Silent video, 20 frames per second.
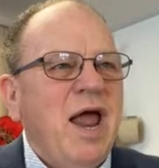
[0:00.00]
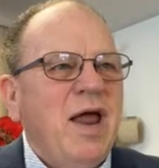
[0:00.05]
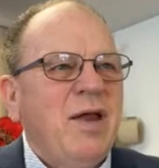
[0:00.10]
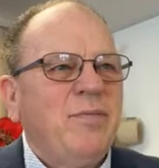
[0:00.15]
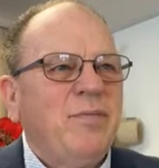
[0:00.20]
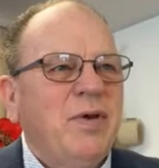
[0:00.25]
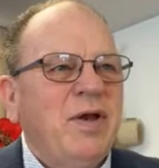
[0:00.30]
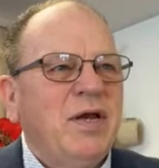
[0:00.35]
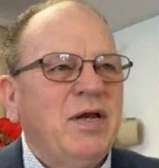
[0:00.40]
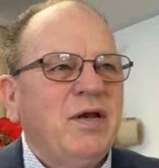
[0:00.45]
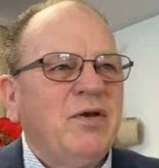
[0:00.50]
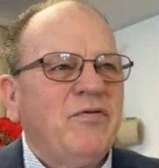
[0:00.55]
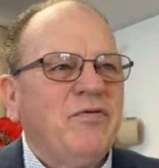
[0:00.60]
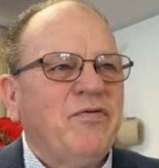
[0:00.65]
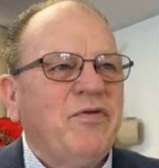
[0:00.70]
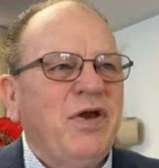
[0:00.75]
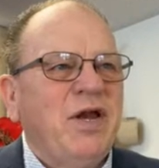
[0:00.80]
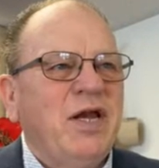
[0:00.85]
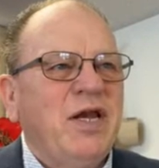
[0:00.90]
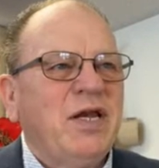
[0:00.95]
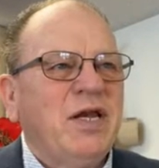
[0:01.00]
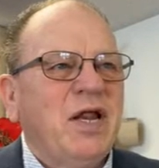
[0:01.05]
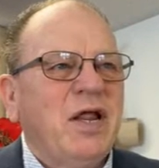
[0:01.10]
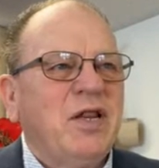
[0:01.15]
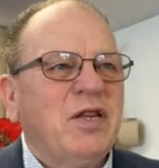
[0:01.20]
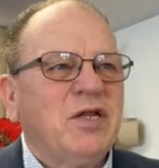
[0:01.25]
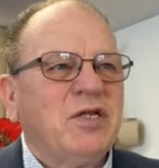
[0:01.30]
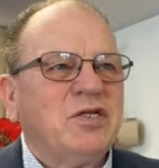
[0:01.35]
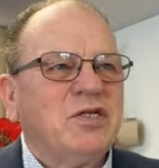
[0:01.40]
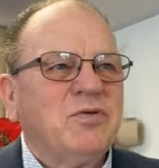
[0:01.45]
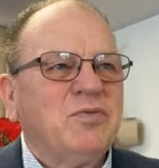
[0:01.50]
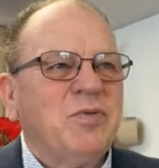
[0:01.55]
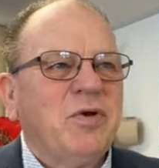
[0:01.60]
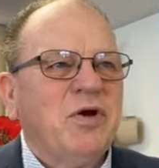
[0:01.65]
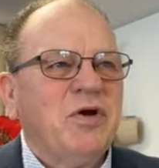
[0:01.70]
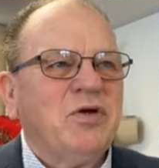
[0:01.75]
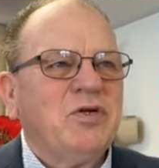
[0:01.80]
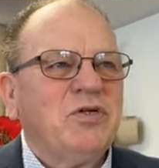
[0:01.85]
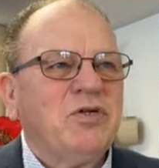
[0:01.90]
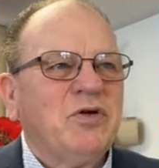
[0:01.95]
and being defeated on the
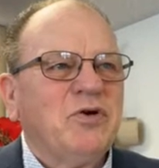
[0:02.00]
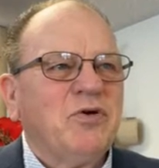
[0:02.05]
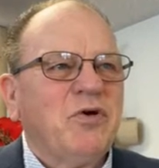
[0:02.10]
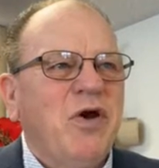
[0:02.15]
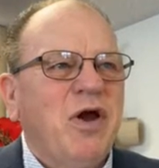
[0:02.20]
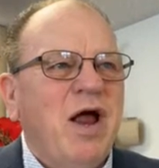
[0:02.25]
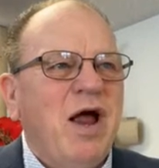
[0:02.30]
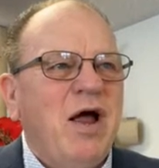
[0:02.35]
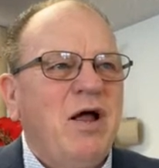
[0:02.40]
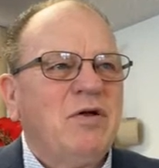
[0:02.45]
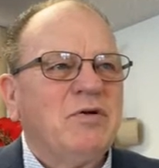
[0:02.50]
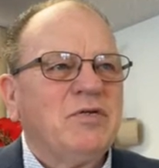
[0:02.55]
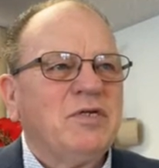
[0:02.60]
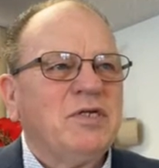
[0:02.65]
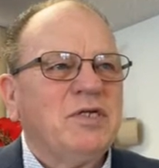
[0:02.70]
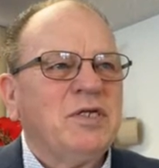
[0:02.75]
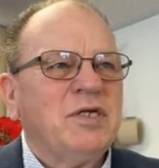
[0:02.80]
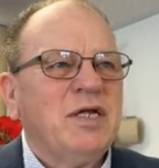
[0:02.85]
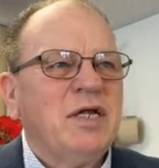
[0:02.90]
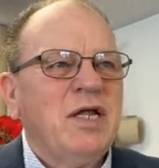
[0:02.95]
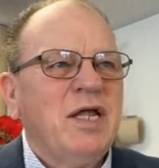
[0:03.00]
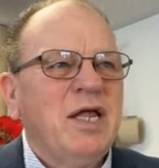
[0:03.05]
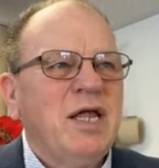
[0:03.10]
spiritual grounds